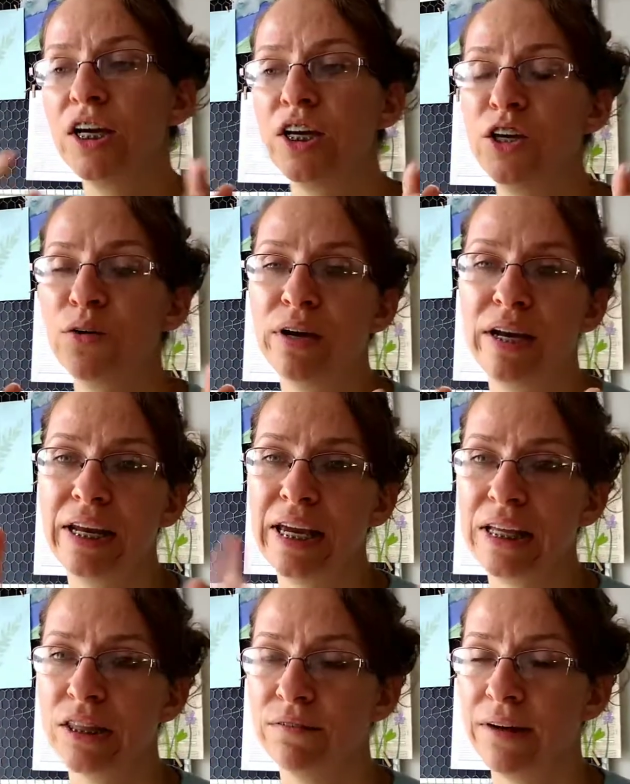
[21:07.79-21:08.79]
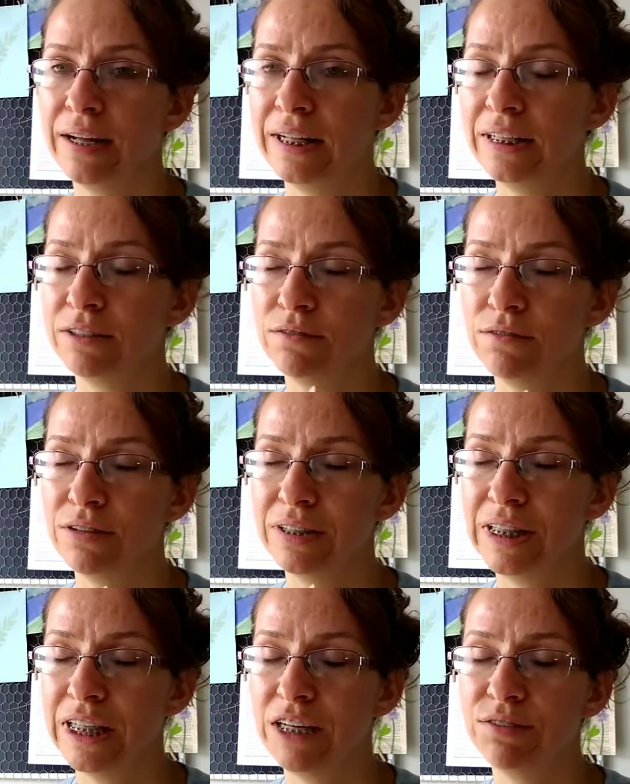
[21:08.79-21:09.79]
You can eat the violet
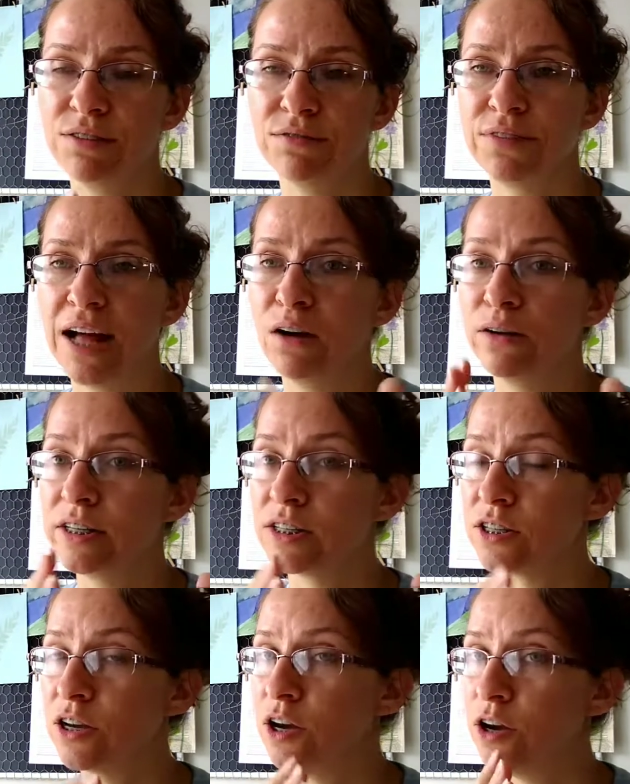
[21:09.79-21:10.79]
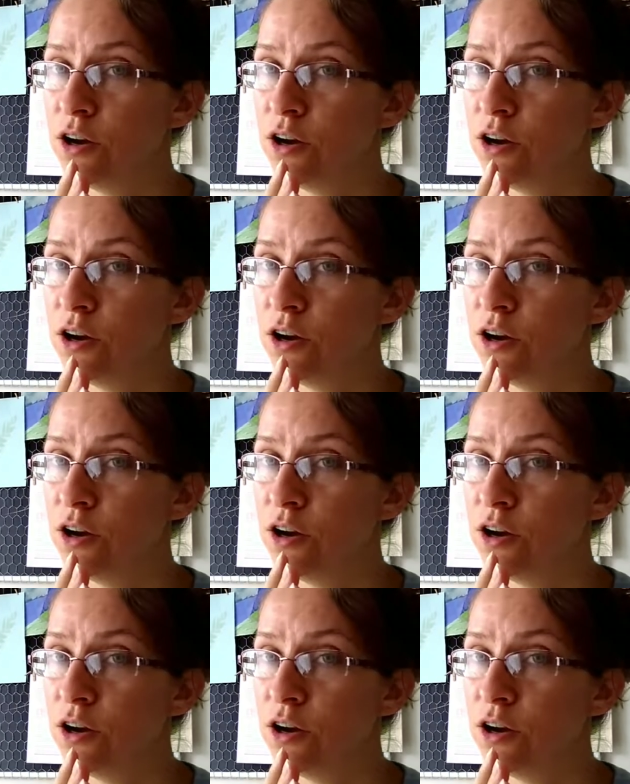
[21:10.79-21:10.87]
leaves and flowers